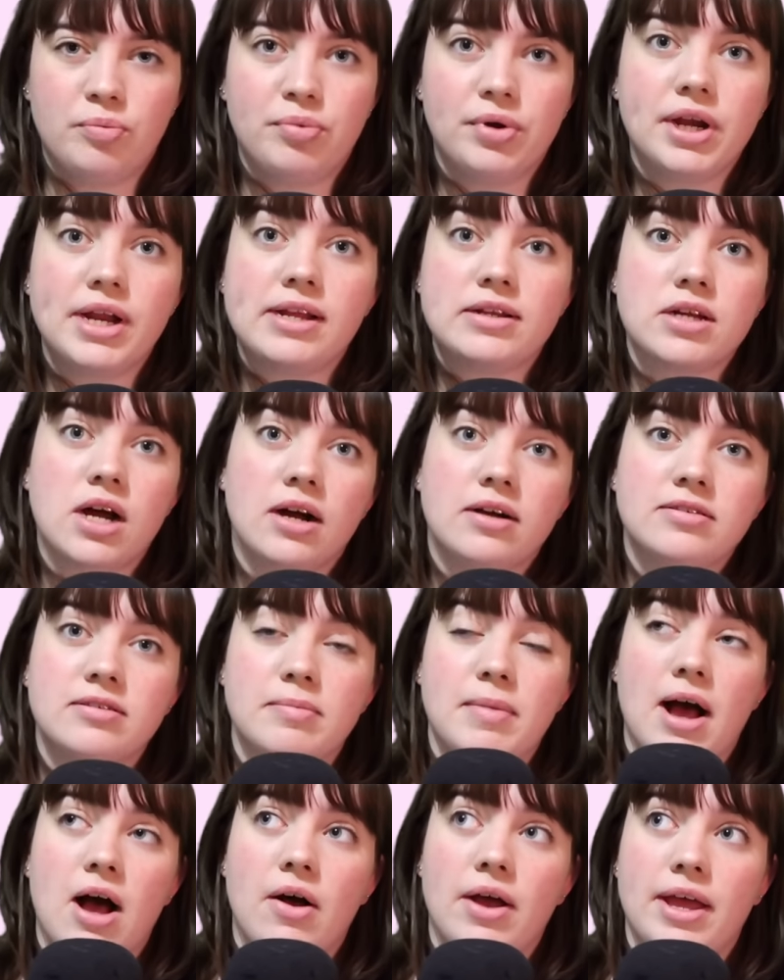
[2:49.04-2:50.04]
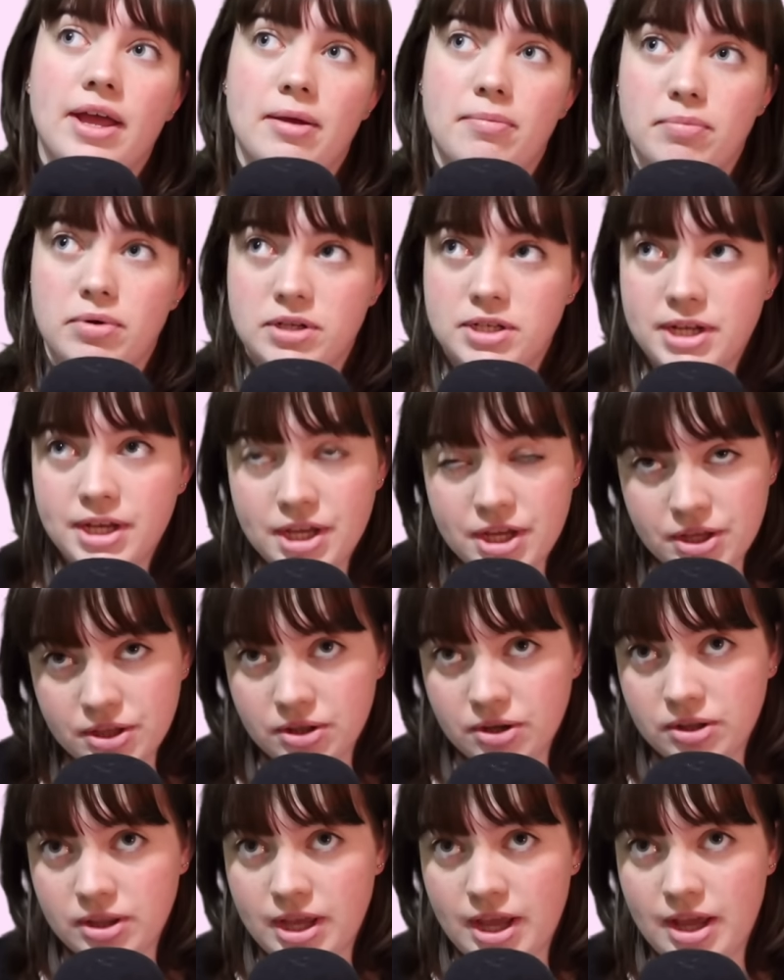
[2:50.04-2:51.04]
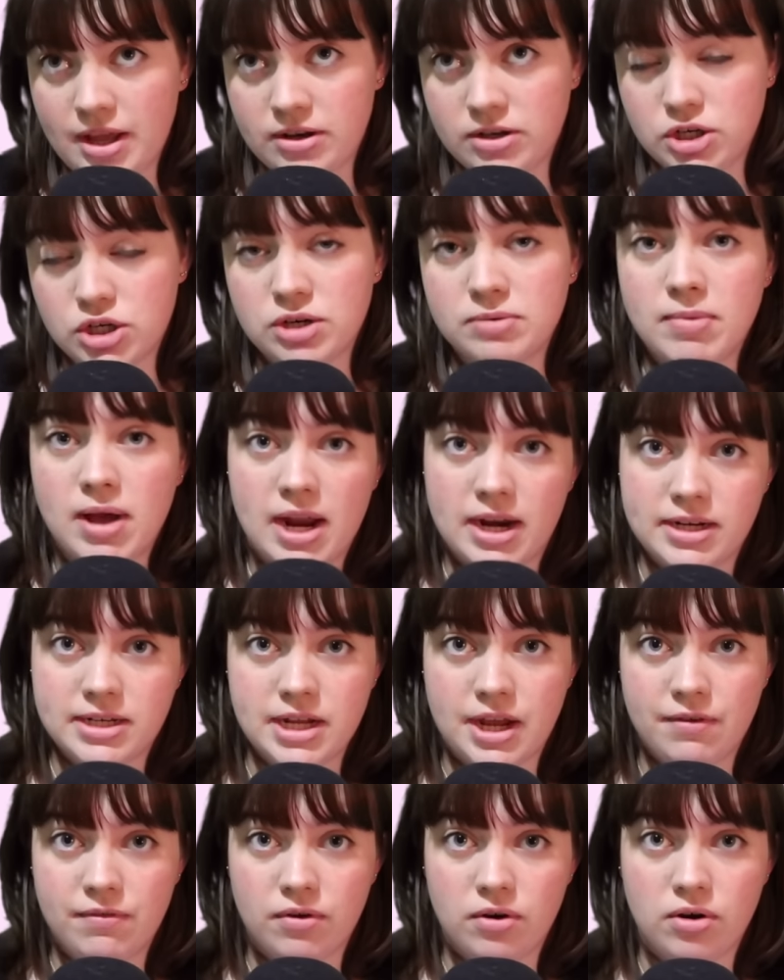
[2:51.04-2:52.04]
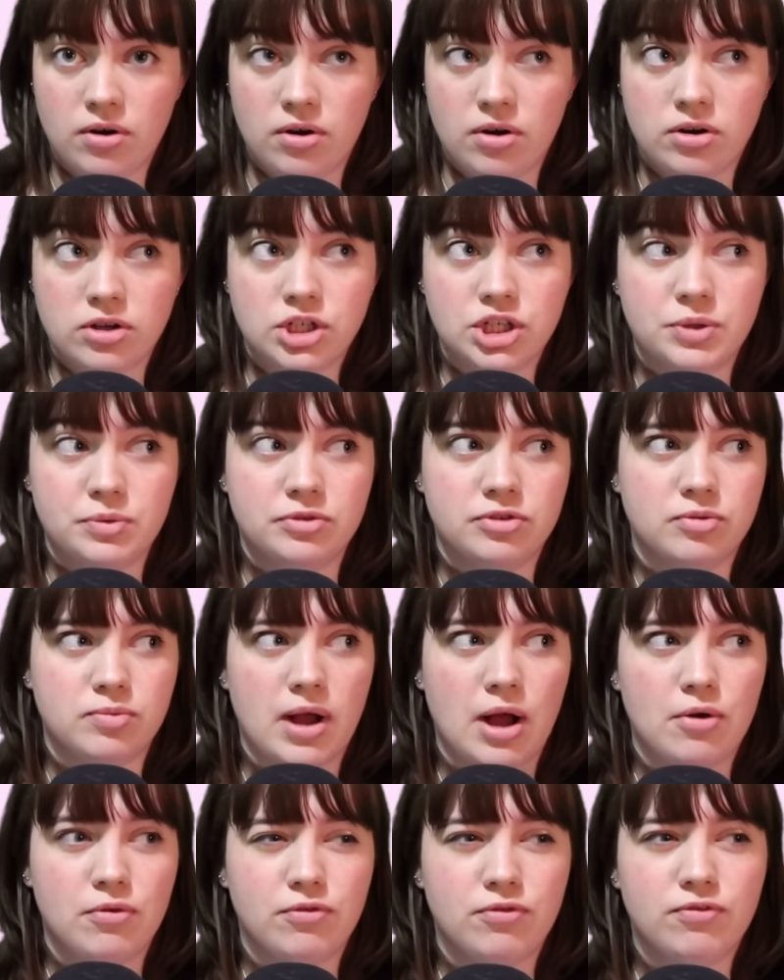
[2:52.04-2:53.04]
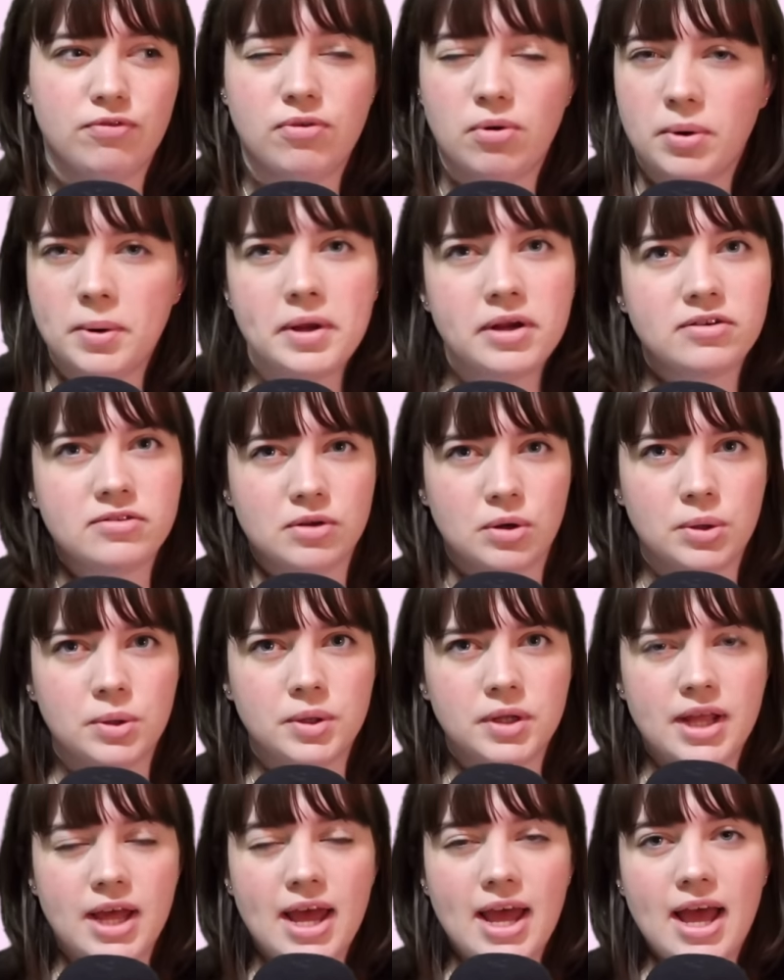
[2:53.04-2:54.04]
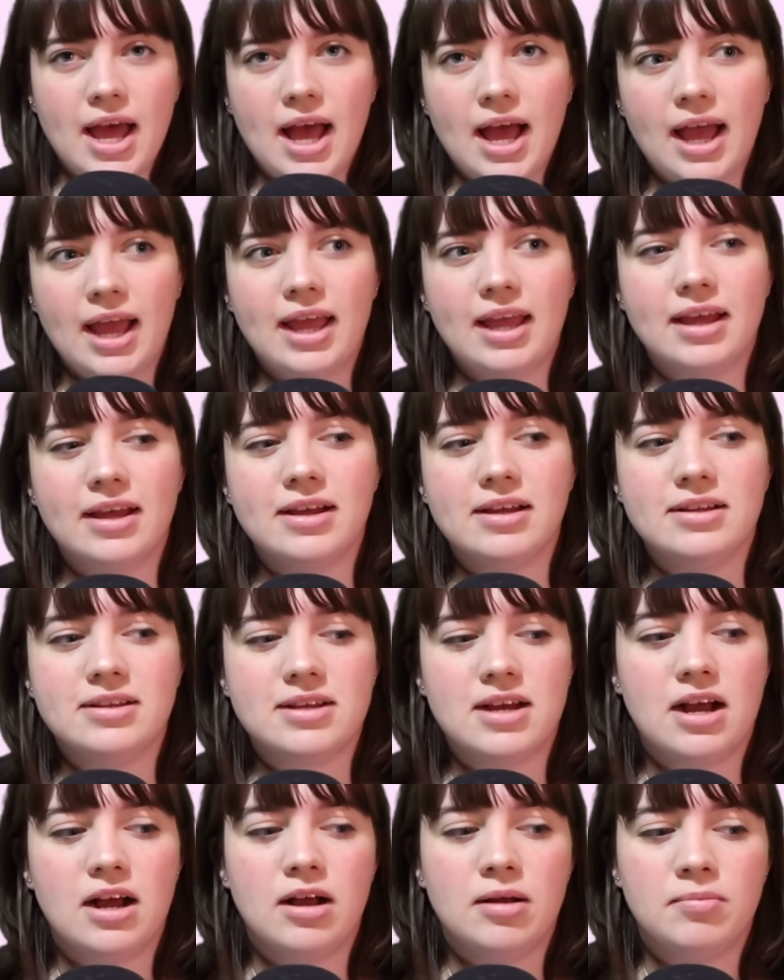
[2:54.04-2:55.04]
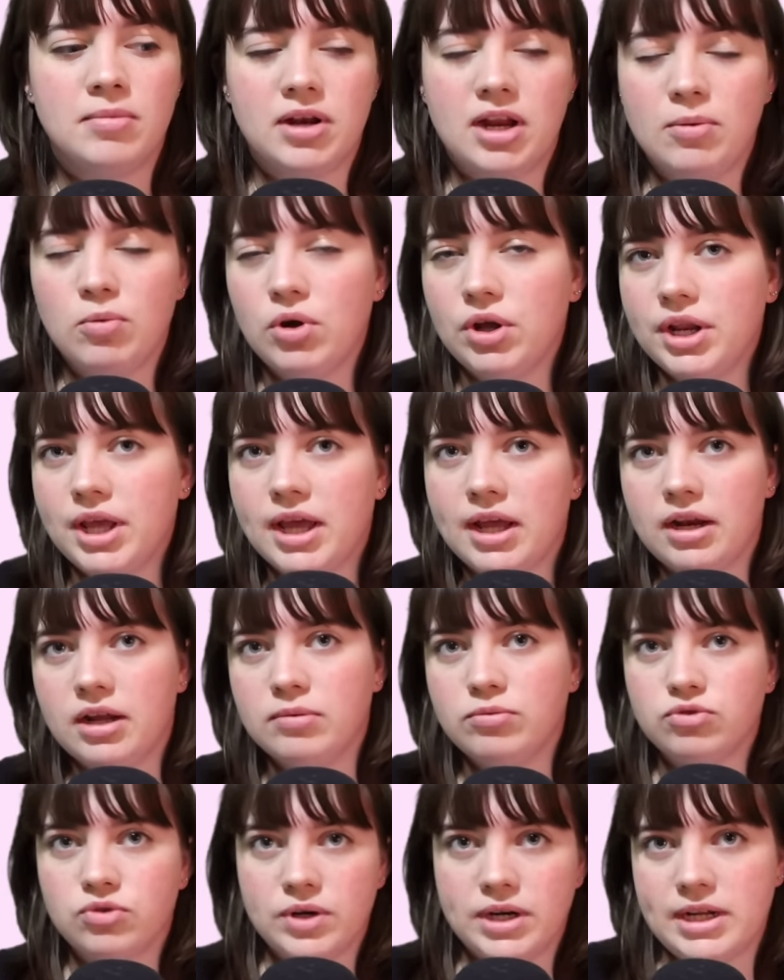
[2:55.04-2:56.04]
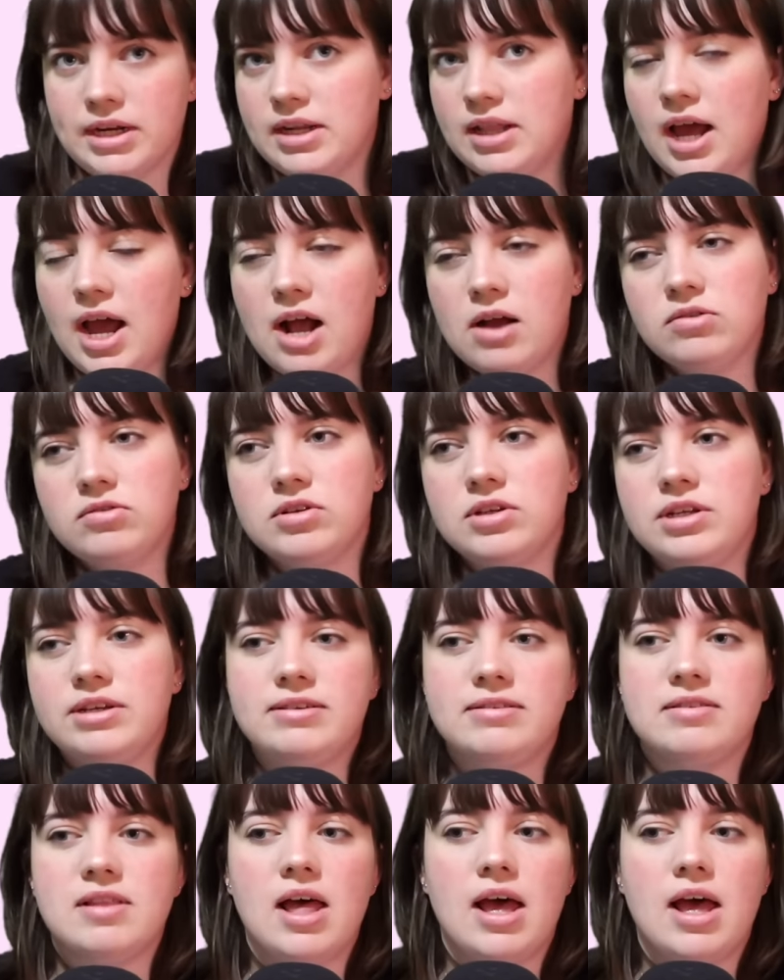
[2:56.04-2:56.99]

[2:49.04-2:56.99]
Britney talks about a particularly traumatic day for her. She was about 4 years old, and a neighborhood kid comes running into the house, and he's